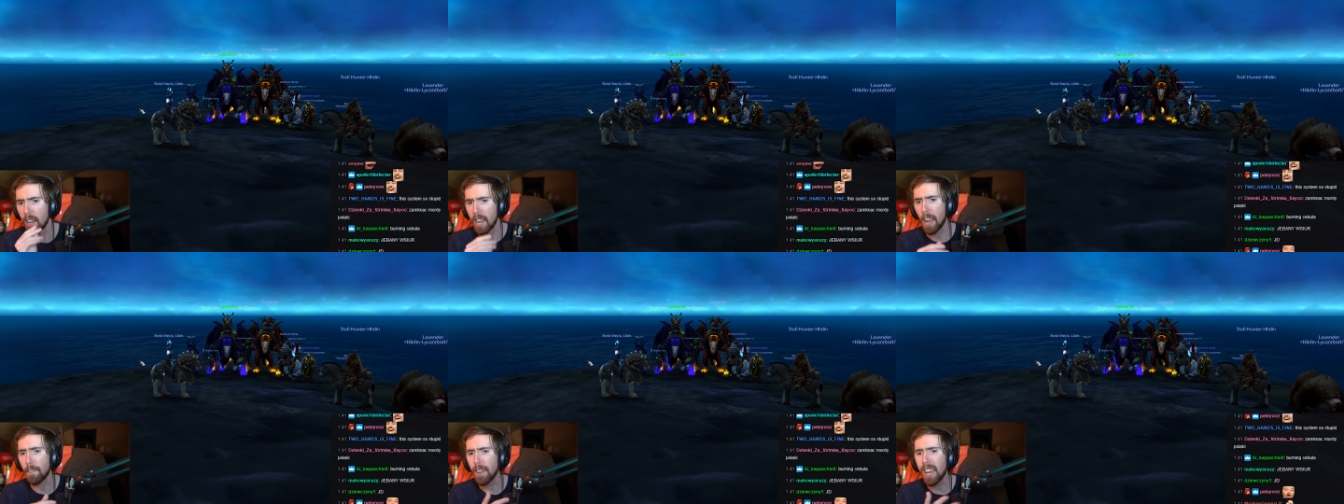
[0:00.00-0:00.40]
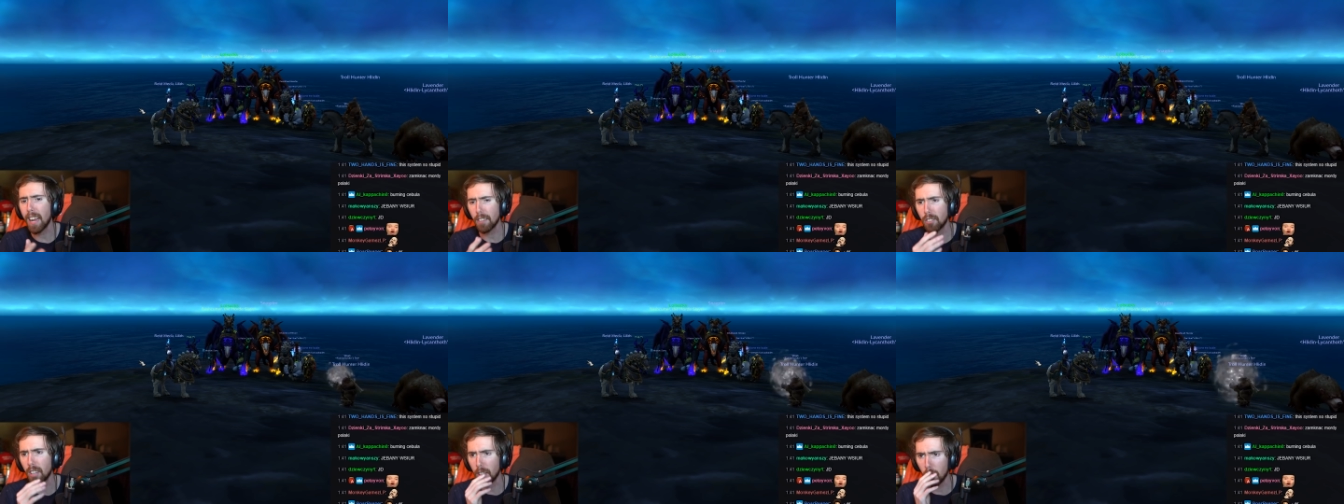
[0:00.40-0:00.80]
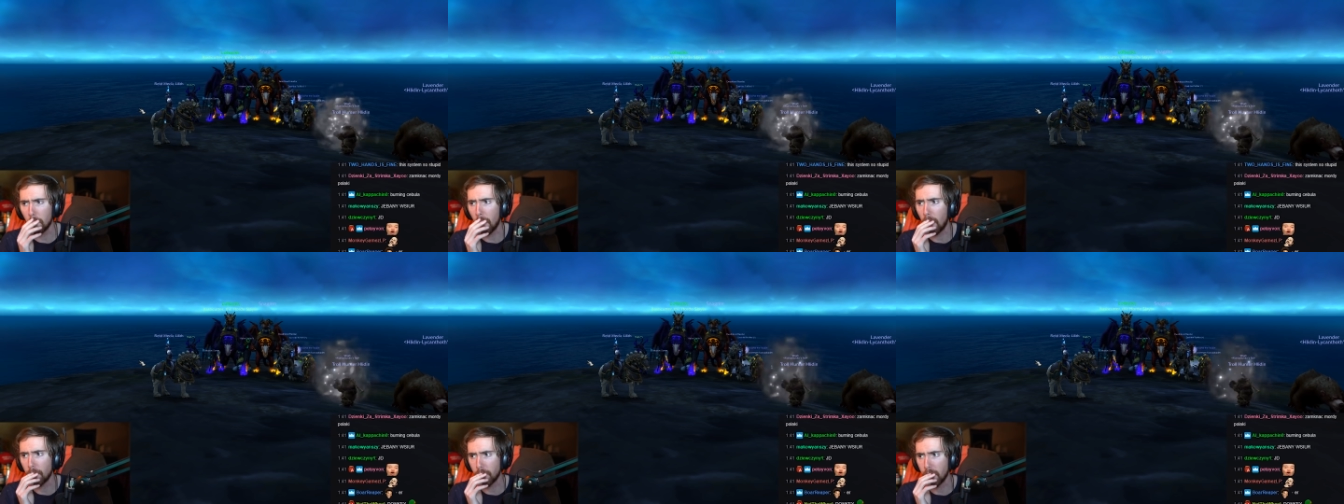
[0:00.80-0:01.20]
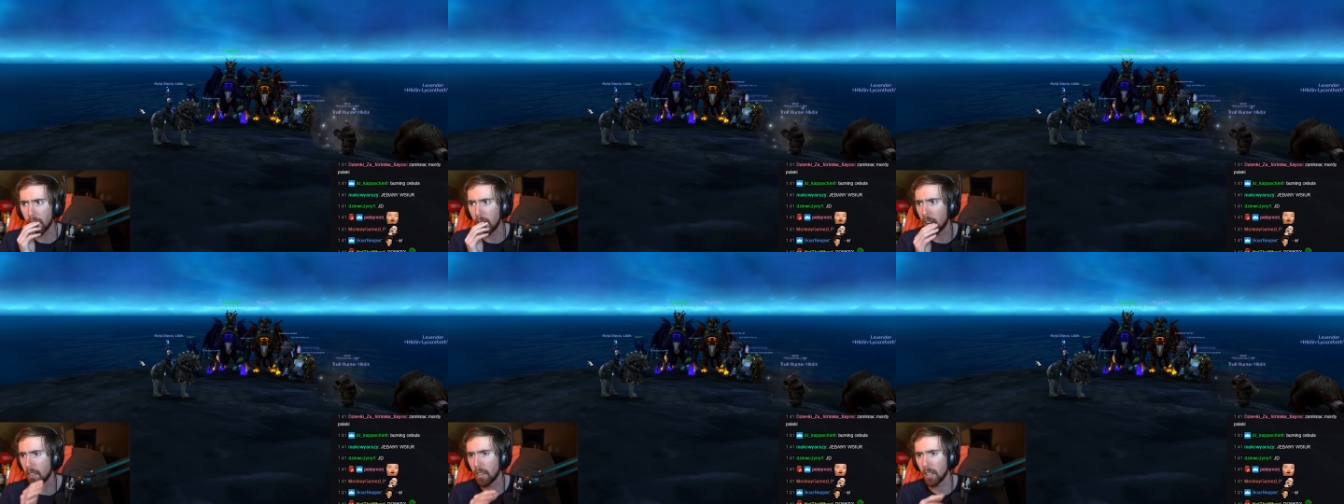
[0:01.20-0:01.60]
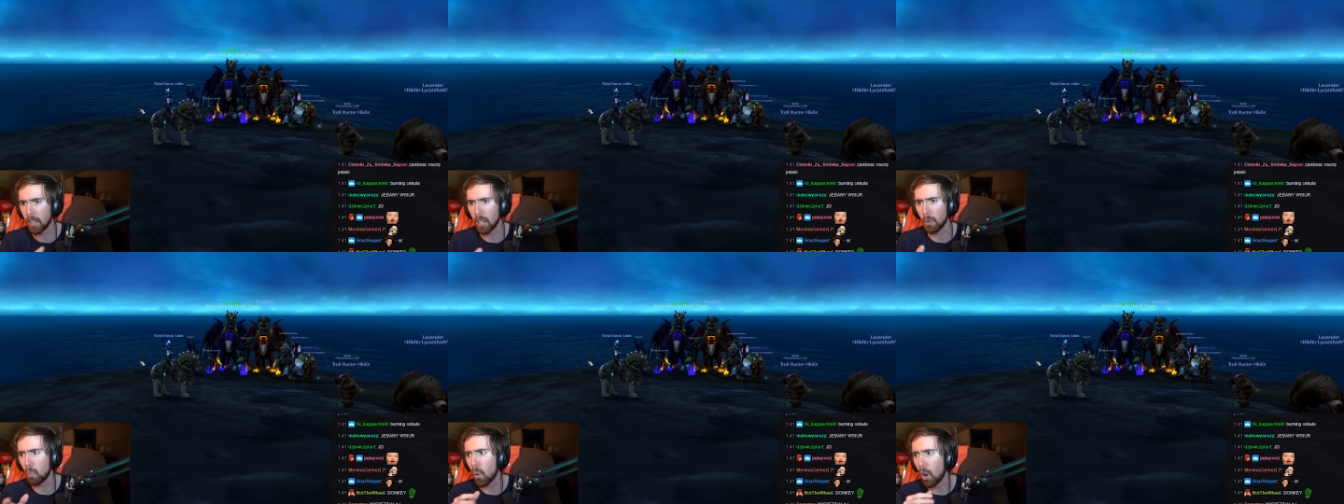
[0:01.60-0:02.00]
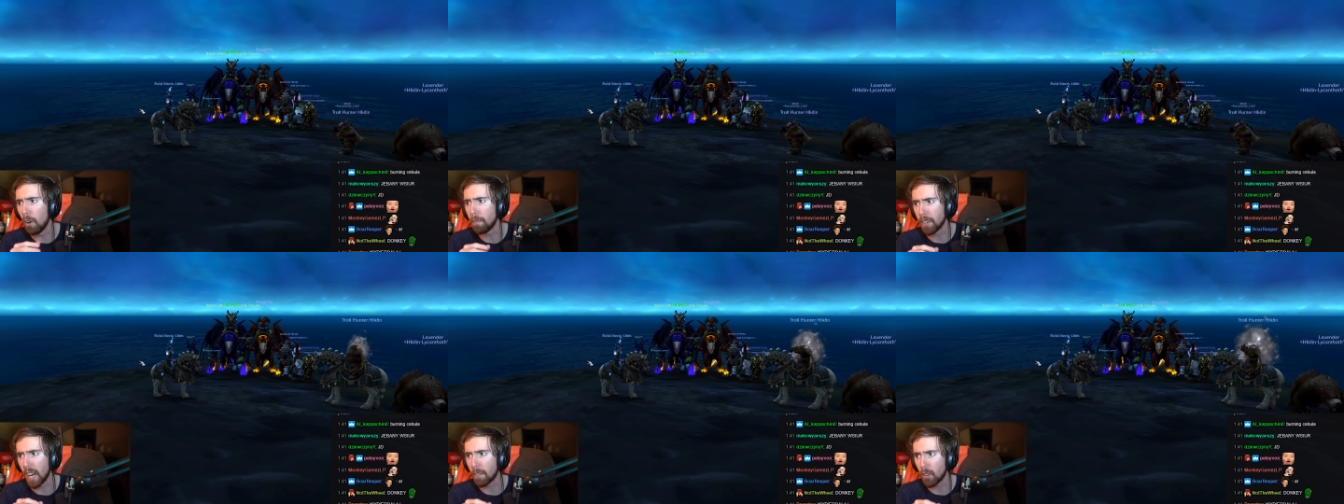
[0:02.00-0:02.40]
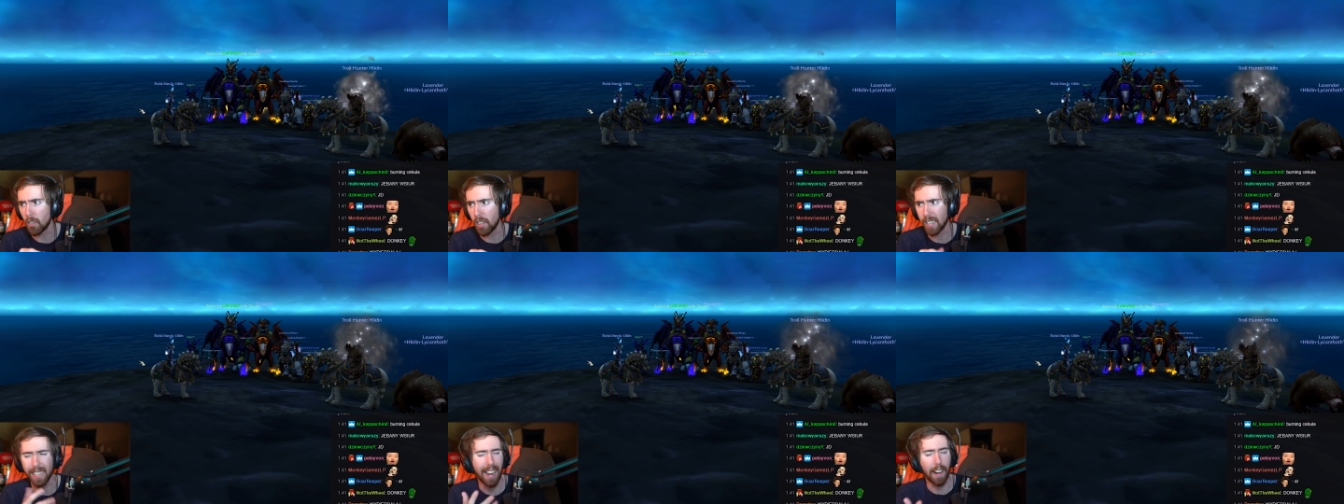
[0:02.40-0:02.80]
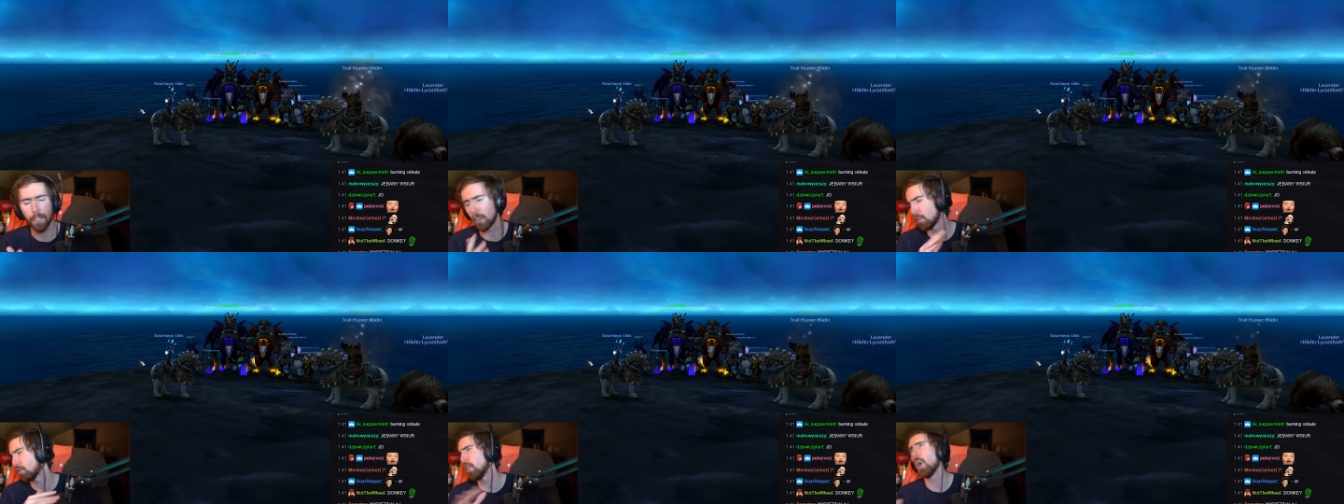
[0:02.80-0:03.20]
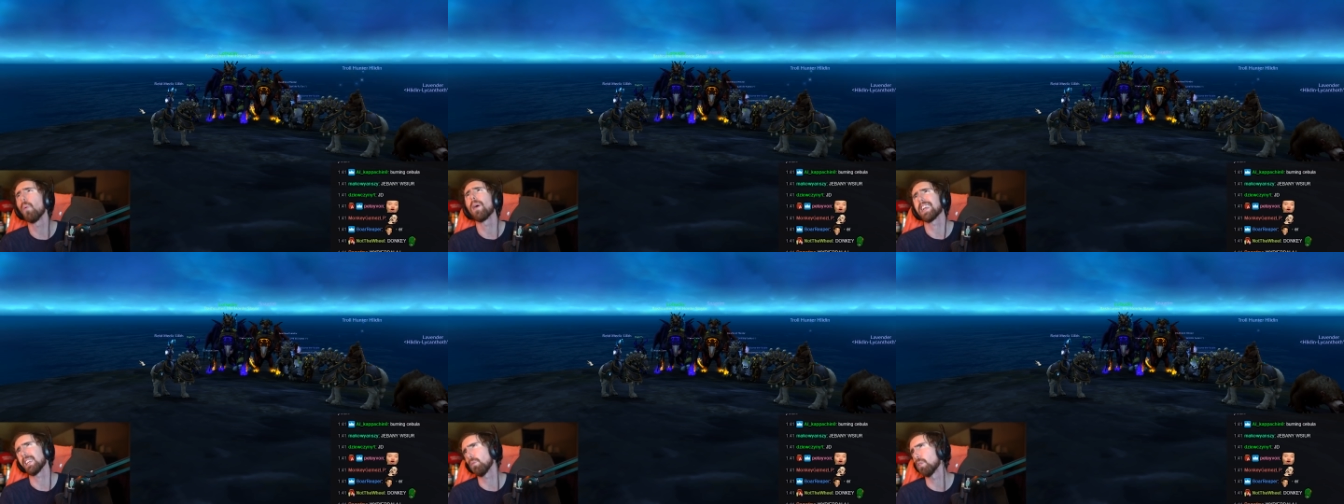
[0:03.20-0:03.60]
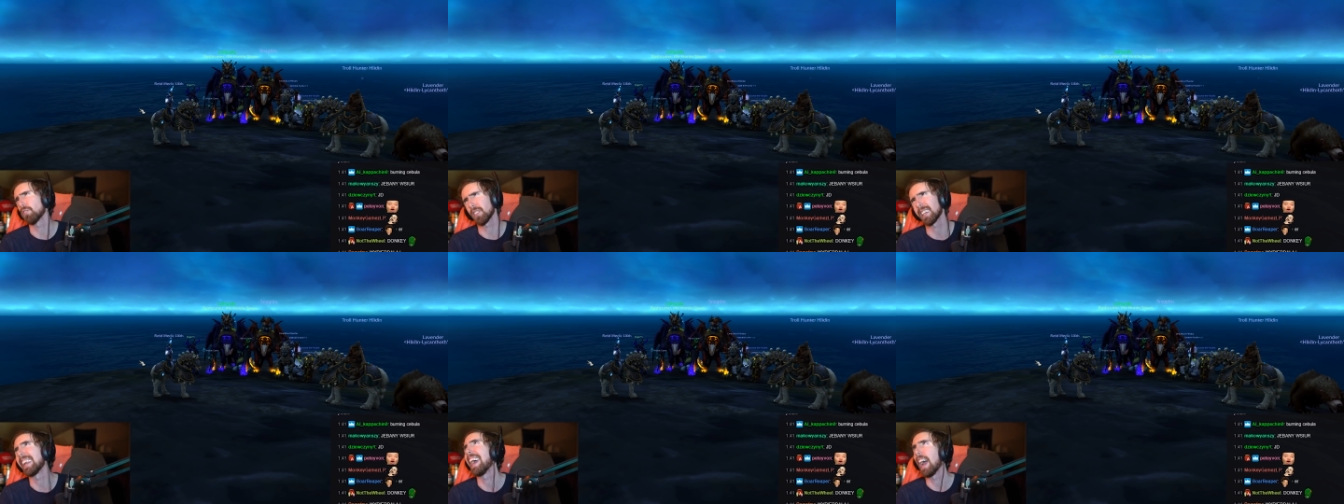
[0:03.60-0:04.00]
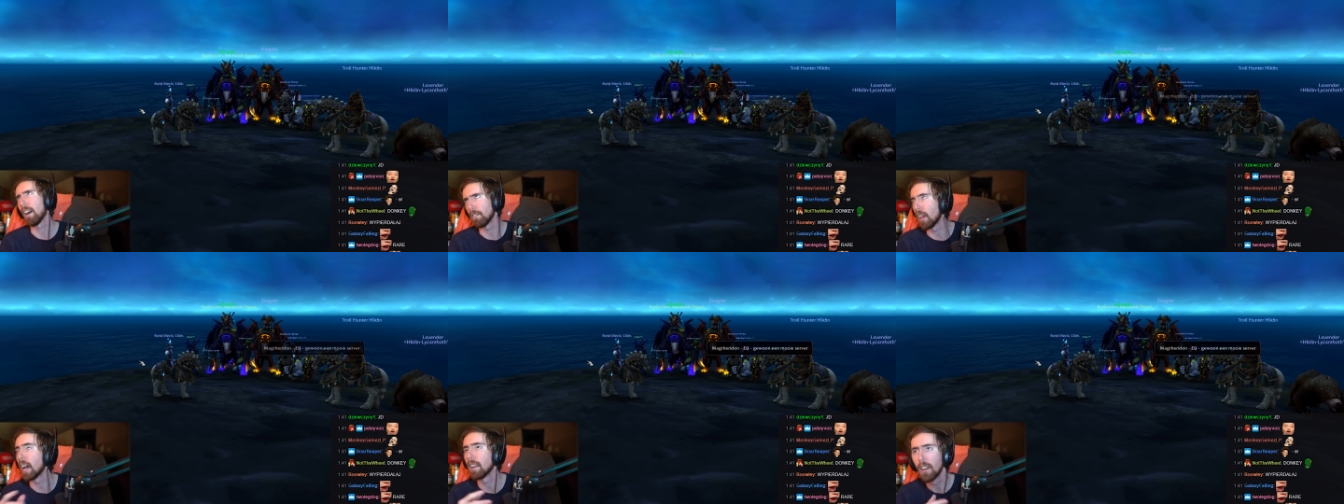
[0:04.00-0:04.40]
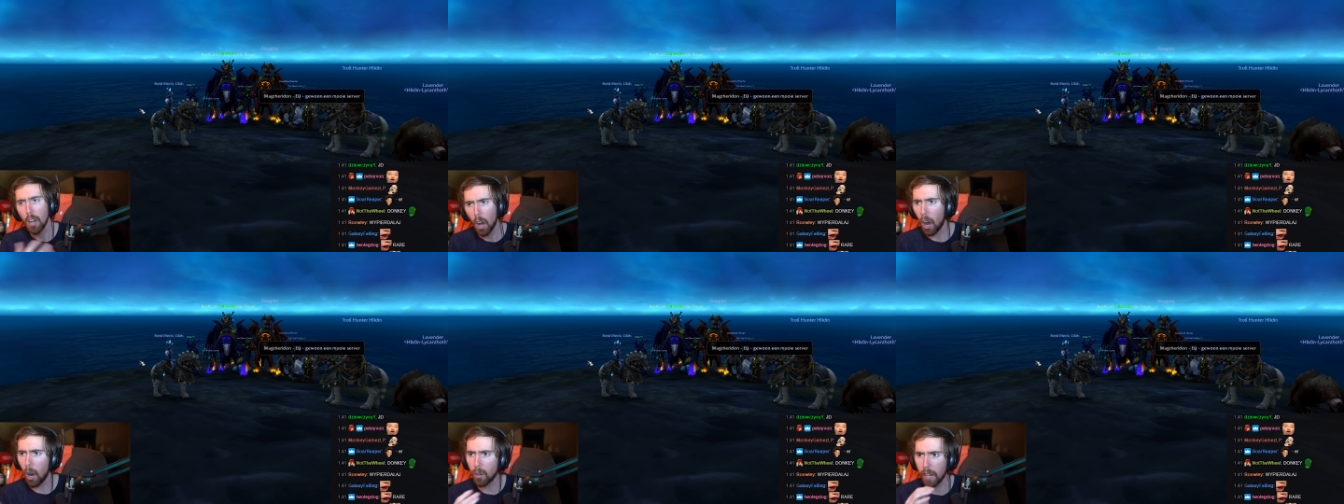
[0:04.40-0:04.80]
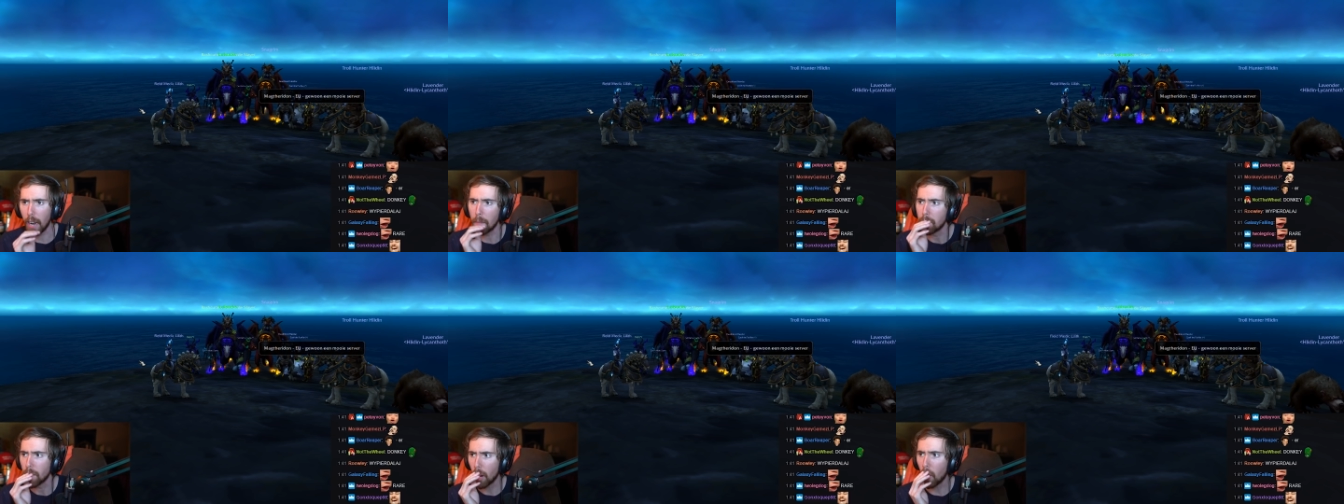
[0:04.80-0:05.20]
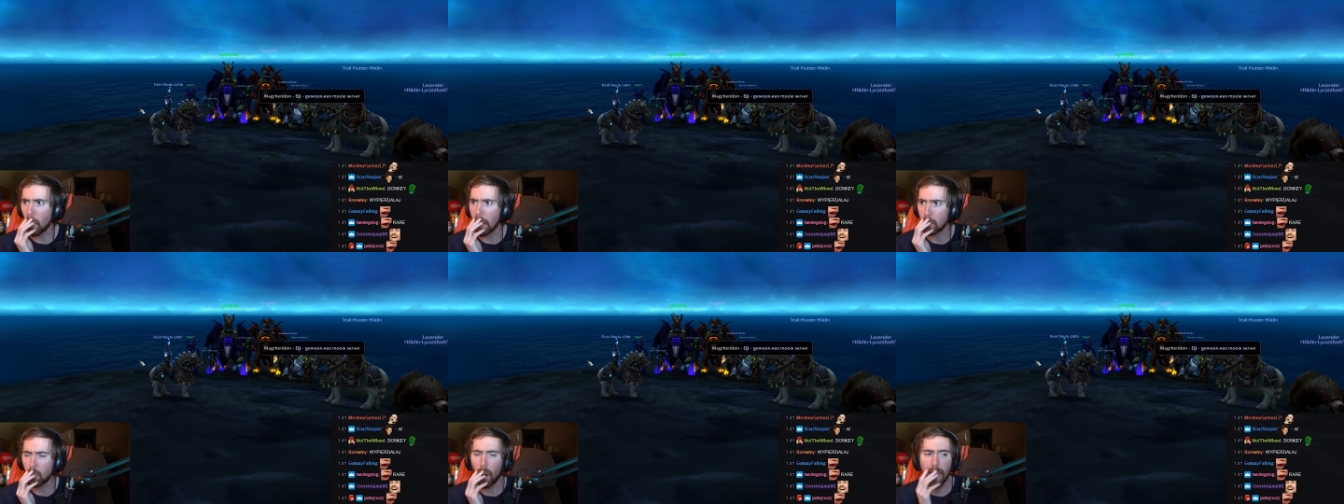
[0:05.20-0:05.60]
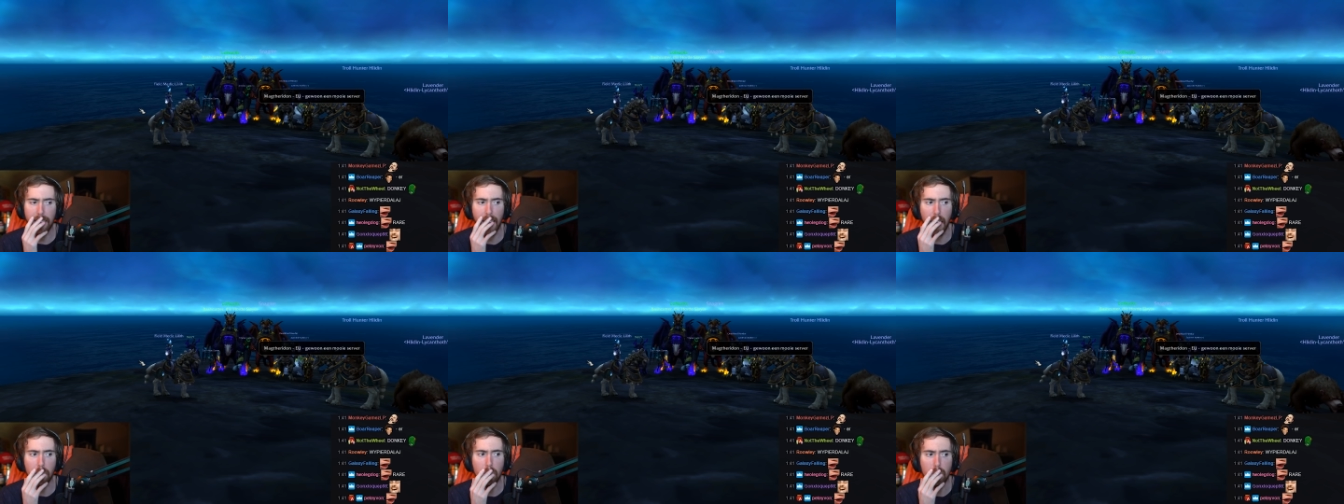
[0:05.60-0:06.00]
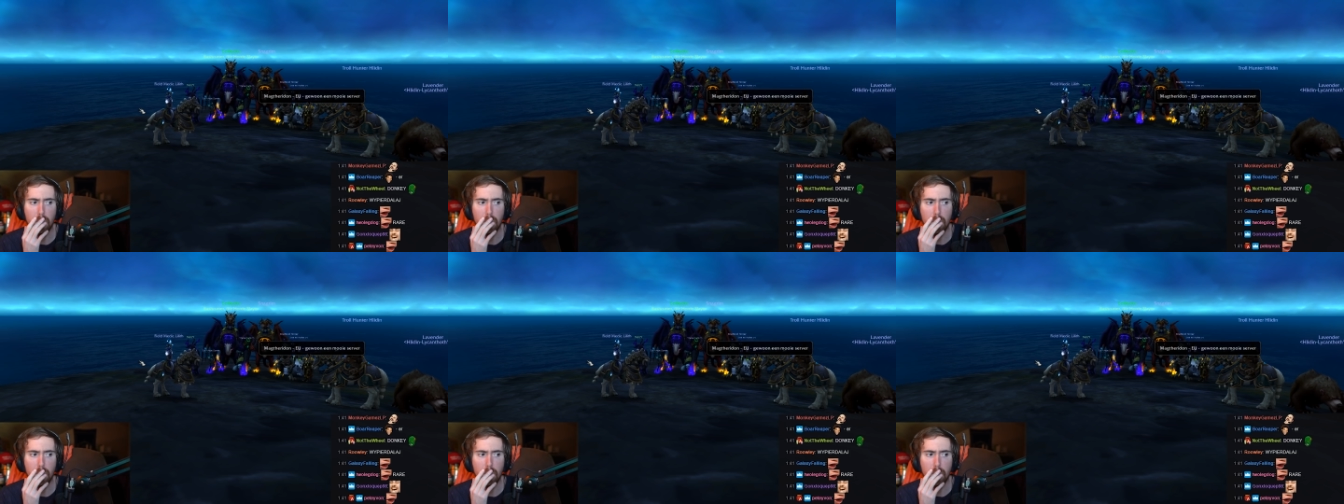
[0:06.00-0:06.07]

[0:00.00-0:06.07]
If he has the other that uh, the, the wolf and everything, yeah, there's no way he wasn't going to have that. Okay, all right, try again.